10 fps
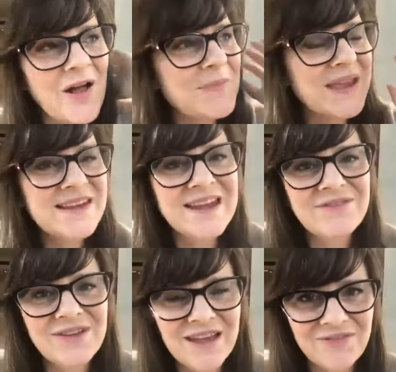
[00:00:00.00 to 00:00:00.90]
I may
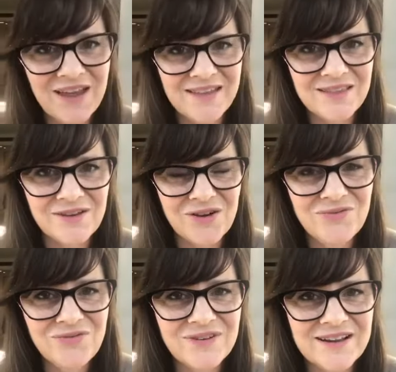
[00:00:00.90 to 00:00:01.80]
never have had the
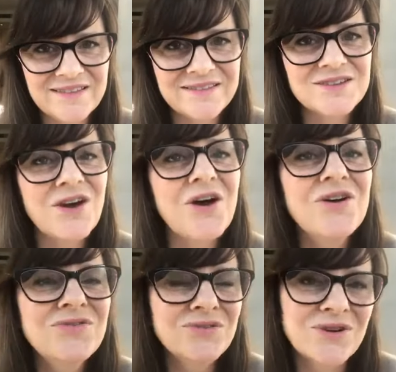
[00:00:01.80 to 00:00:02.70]
confidence to
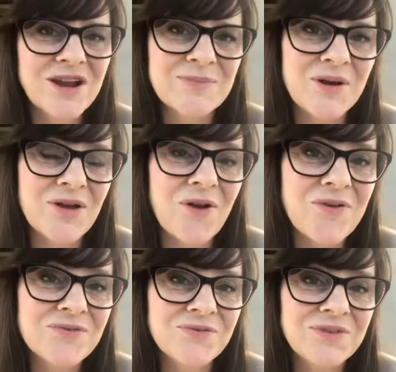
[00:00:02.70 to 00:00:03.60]
override my
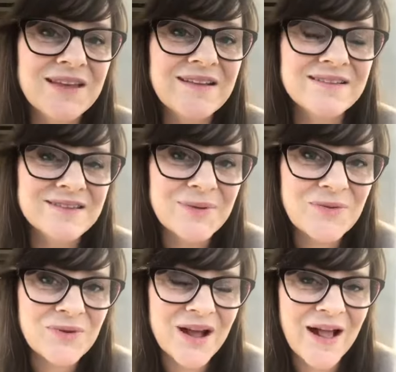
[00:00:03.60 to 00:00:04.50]
own fears
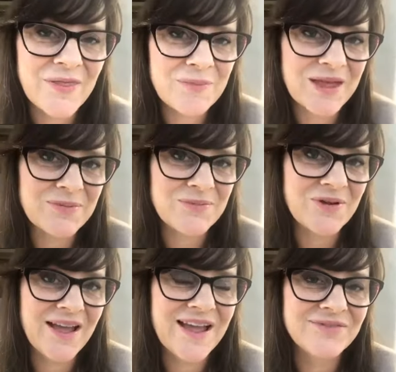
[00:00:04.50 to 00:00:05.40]
about what other people
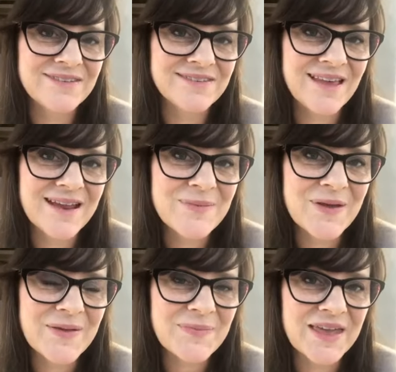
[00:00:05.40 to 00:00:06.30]
might have to say
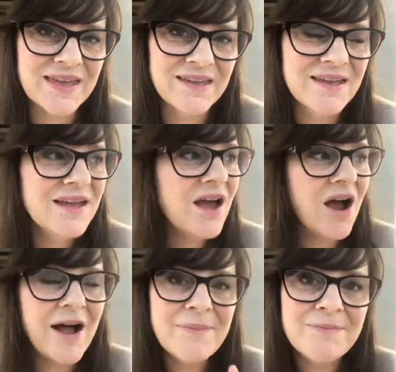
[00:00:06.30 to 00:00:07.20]
about me.
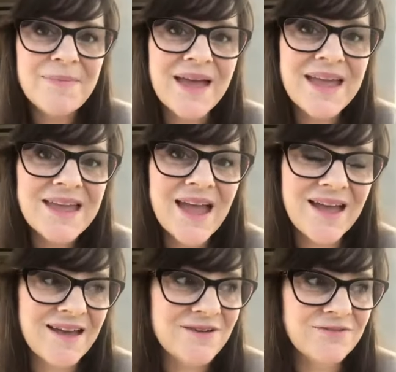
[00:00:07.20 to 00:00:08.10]
I may
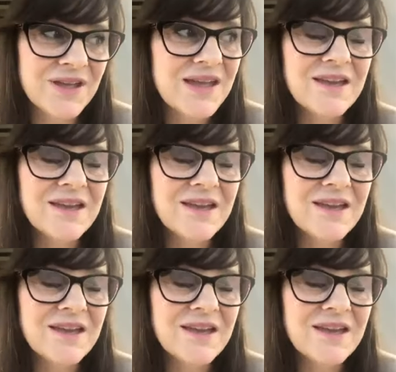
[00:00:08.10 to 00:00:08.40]
have